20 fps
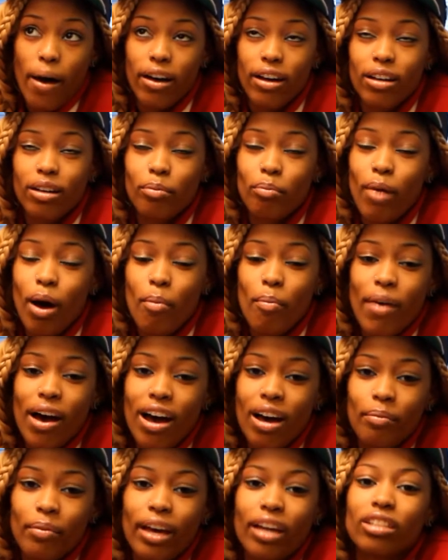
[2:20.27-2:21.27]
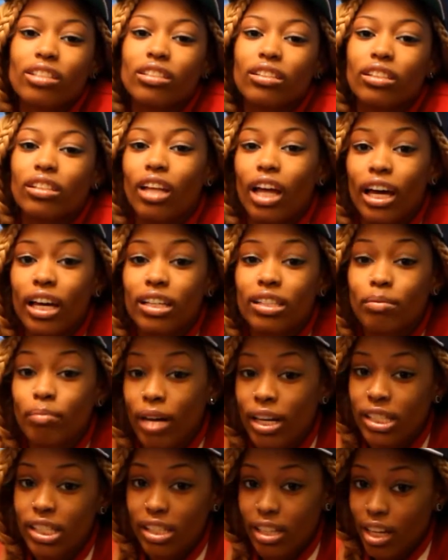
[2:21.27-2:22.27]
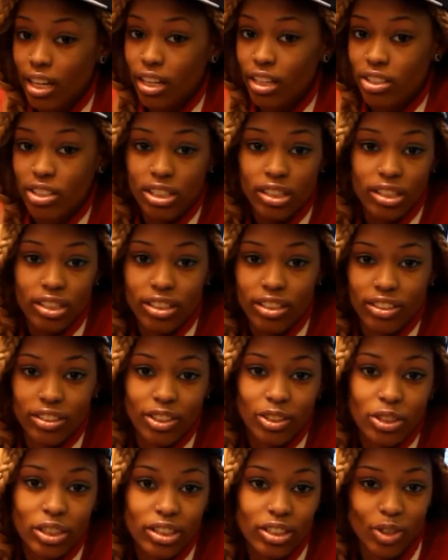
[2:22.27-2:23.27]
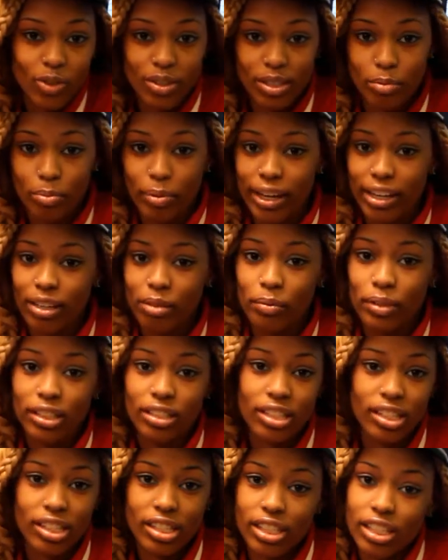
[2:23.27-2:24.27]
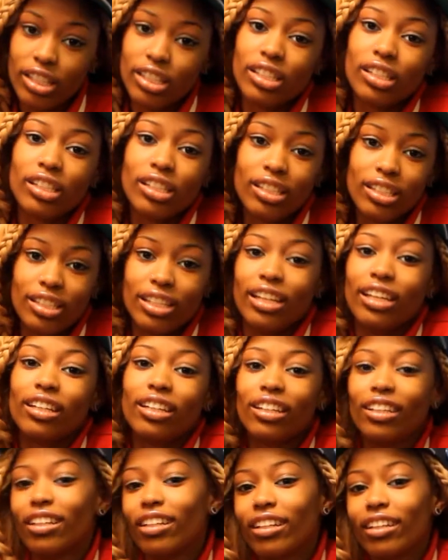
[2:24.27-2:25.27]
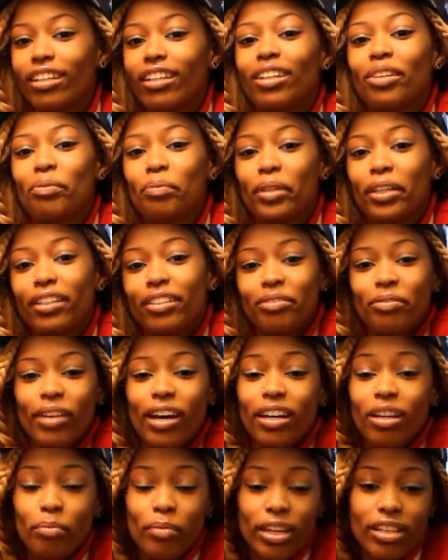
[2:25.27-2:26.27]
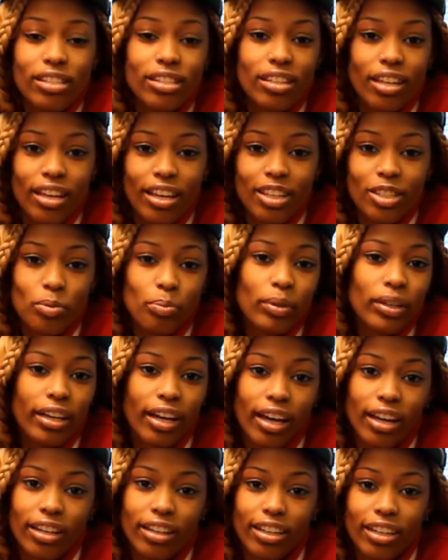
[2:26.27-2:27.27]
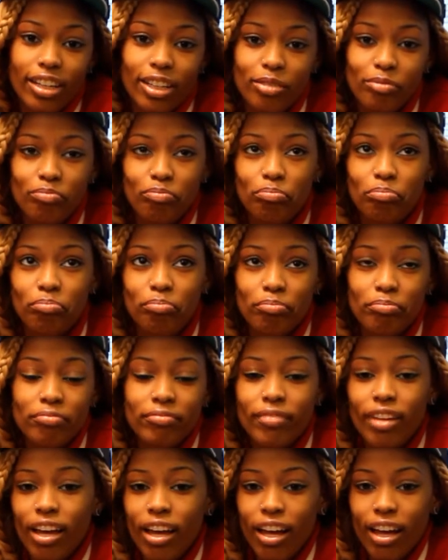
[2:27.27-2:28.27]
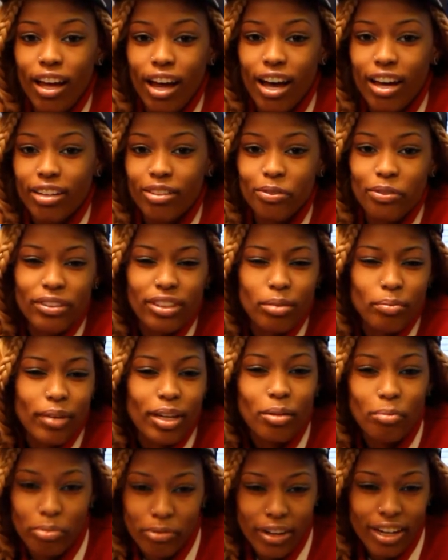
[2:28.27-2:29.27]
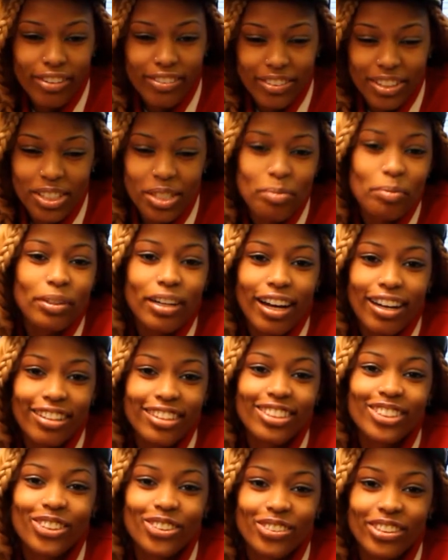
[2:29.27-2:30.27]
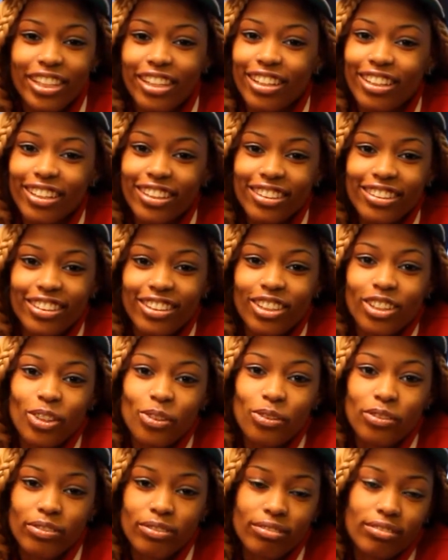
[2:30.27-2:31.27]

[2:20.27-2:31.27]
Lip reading: My mom actually likes my steak. She, you know, she's always begging me to season the steak and cook it. But I can make steak, spaghetti. I don't really make breakfast, but I can do dinner, you know.